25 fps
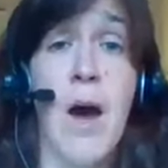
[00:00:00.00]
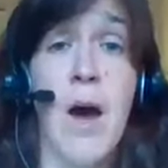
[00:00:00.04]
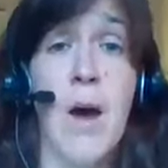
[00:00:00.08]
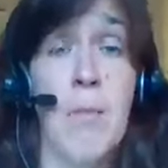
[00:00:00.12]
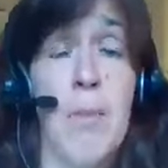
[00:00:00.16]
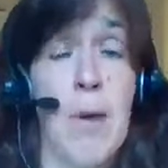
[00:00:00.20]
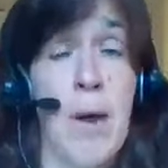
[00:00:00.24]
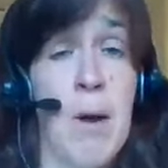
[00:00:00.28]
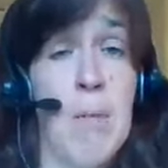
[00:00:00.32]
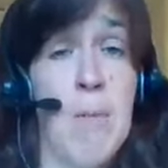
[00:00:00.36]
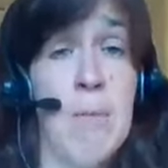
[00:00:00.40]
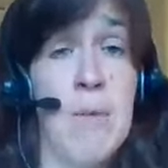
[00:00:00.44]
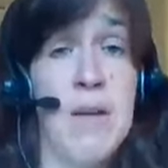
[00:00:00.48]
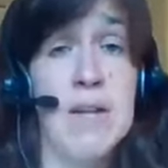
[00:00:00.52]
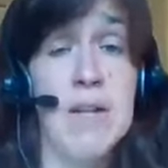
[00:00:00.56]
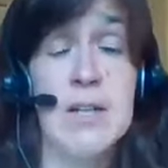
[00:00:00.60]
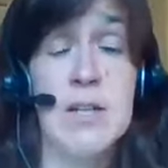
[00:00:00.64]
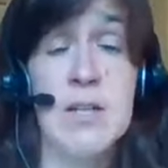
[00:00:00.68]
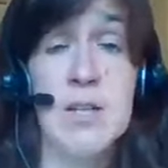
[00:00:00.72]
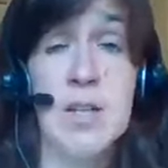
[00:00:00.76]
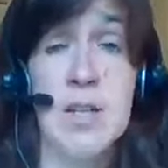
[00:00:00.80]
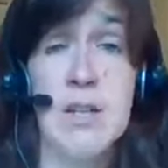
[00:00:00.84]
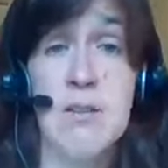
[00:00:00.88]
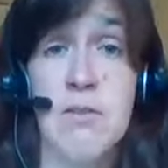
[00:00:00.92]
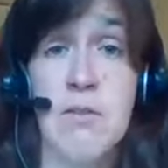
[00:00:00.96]
about
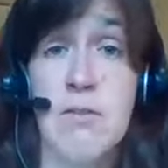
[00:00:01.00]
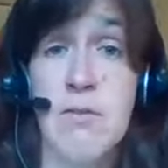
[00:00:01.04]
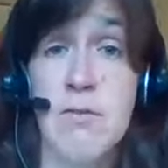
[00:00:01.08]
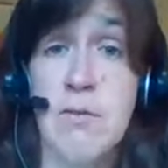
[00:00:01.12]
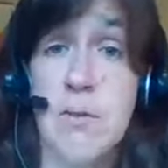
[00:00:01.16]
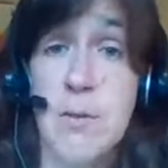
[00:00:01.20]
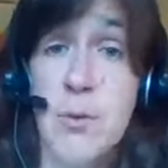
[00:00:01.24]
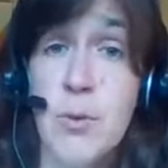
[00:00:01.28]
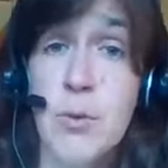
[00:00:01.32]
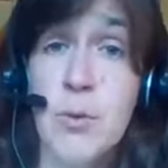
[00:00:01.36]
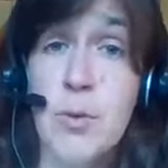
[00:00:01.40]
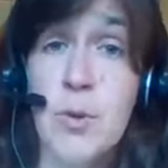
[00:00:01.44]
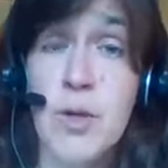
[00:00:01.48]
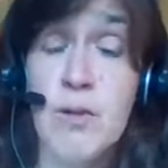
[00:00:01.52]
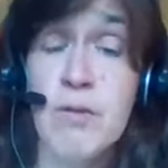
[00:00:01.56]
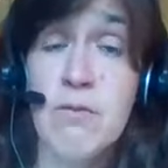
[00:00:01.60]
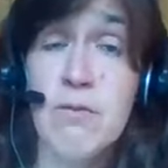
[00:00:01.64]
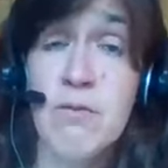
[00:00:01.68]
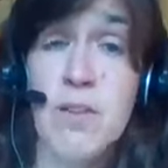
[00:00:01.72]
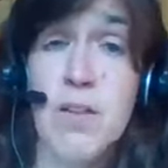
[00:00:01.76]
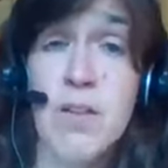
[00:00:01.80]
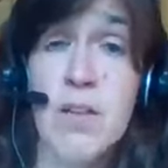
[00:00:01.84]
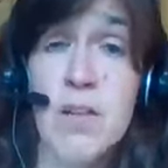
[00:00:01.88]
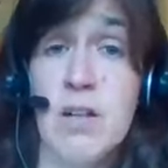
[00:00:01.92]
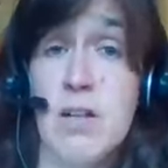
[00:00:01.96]
managing food and
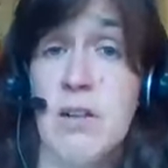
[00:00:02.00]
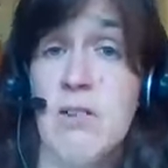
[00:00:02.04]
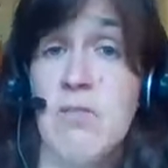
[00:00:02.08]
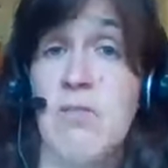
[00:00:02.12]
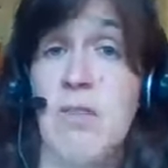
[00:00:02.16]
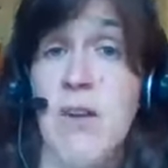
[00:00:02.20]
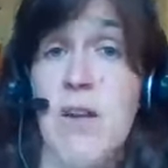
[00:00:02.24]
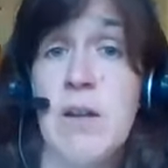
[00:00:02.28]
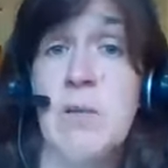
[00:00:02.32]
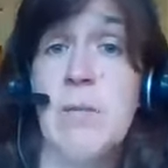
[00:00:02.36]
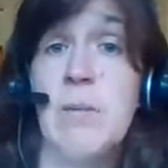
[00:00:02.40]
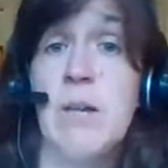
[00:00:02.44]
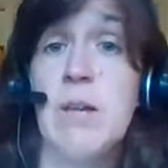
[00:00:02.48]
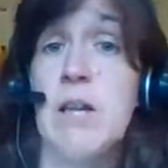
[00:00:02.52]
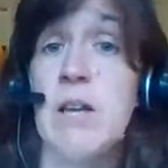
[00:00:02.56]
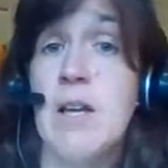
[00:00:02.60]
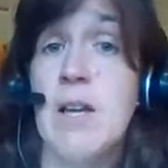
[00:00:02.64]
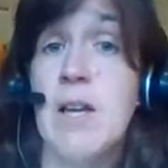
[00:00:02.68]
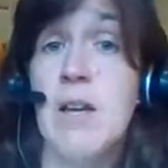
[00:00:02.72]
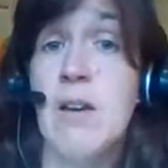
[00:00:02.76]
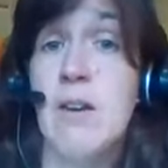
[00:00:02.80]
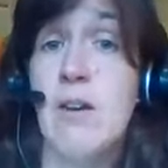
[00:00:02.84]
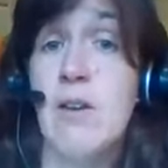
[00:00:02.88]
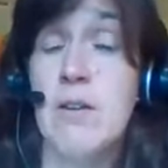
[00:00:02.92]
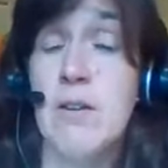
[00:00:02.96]
feeding your
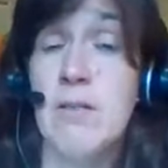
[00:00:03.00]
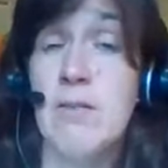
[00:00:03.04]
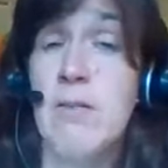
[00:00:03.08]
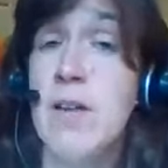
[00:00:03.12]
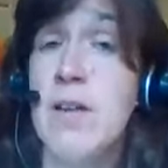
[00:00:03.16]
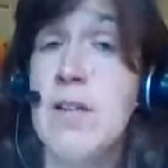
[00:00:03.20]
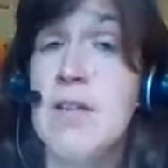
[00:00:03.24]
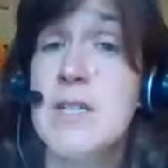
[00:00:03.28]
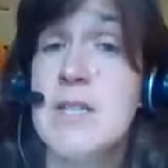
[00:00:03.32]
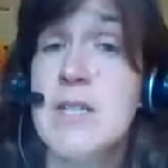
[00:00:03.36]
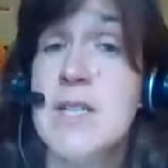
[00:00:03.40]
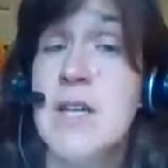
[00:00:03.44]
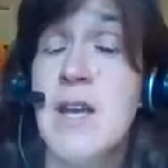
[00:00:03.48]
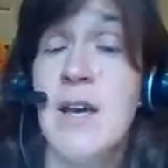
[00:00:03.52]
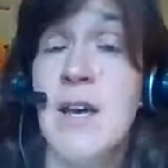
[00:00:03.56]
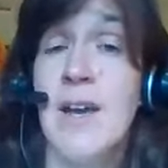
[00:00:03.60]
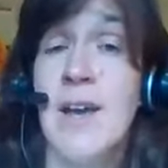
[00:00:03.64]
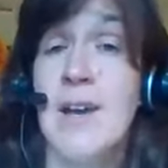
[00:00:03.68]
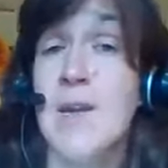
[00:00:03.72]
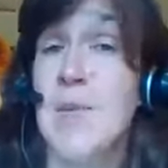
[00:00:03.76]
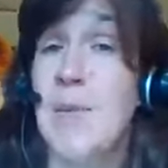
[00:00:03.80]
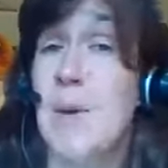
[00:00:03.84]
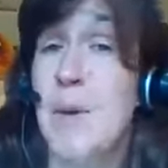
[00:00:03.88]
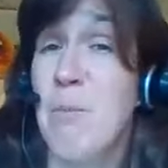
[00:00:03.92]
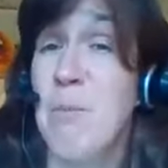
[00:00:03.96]
family in all of this,
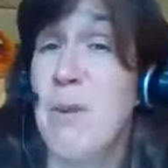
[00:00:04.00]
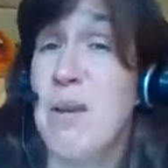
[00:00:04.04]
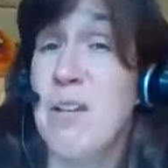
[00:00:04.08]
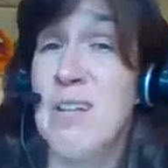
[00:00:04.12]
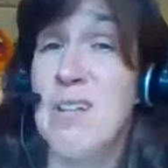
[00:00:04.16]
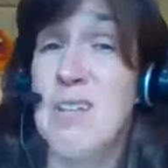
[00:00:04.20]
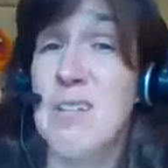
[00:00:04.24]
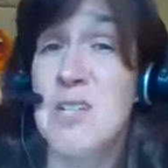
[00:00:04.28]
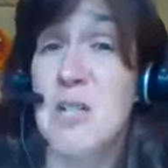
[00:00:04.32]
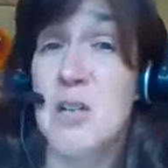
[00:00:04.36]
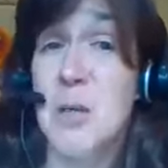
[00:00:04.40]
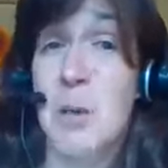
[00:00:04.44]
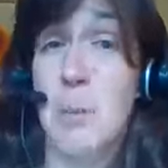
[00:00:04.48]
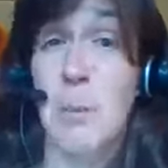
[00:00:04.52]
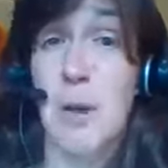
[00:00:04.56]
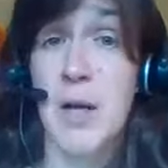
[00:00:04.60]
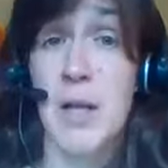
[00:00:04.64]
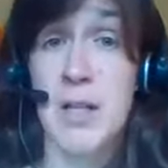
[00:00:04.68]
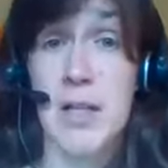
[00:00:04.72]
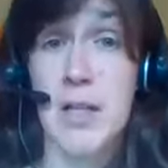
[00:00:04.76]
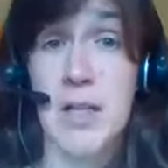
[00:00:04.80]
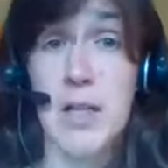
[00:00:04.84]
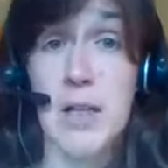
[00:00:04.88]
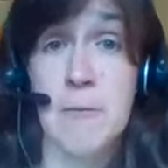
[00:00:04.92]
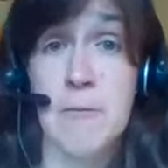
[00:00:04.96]
and about managing your
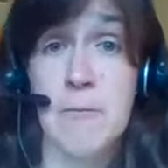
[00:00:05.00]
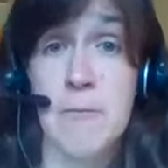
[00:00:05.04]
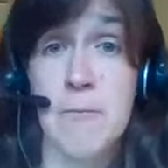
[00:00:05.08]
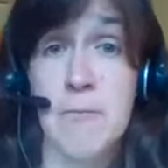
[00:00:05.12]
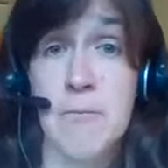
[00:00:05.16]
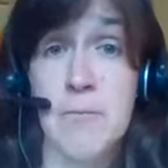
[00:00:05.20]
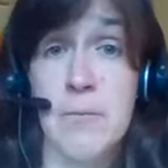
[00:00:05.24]
money.